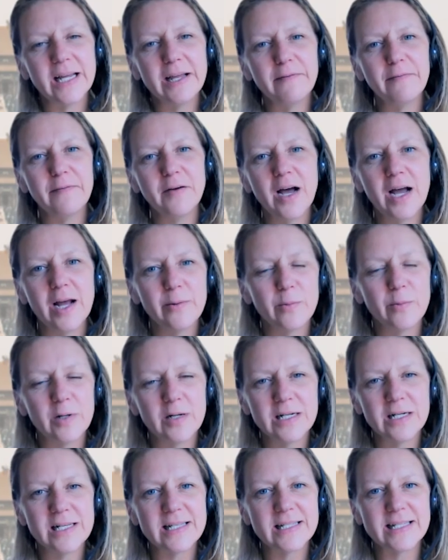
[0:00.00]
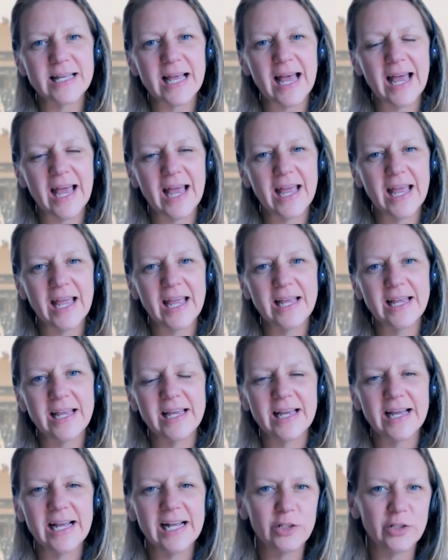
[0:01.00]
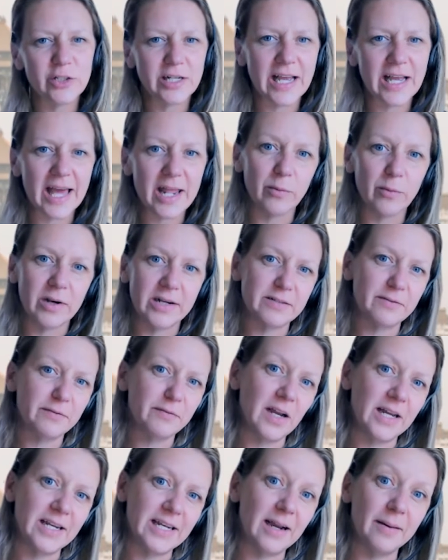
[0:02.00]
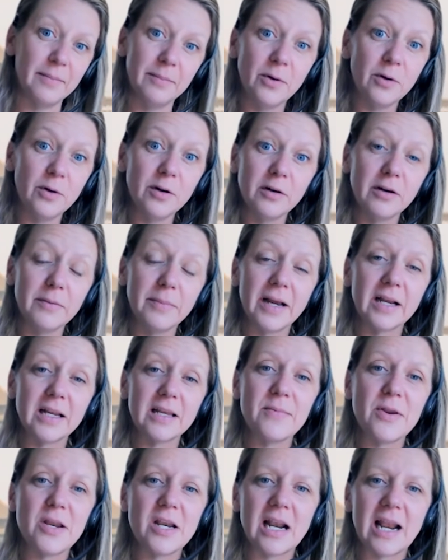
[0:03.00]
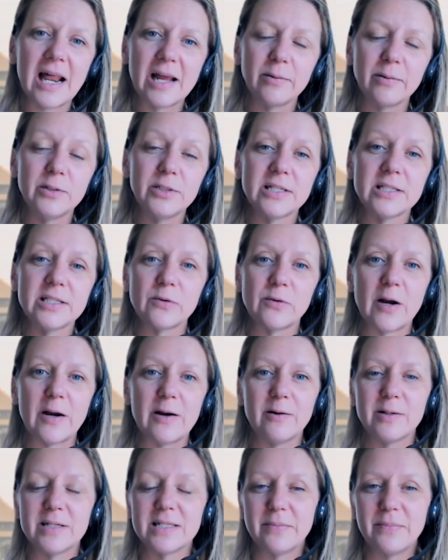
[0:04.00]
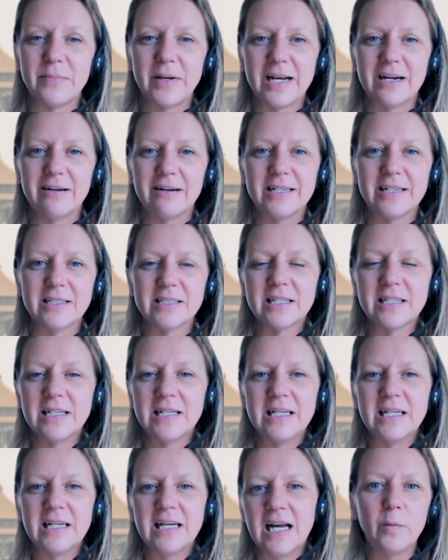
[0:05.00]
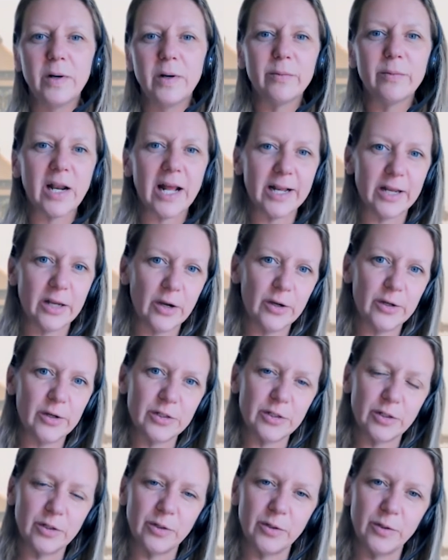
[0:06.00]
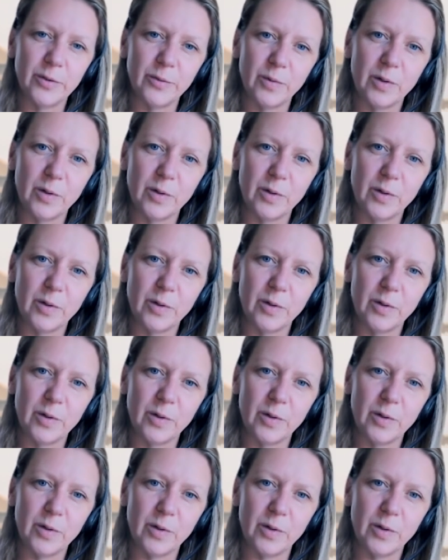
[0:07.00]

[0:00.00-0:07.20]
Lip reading: If I was an educator wanting to find out more about community languages, or I was a parent, where would I go to?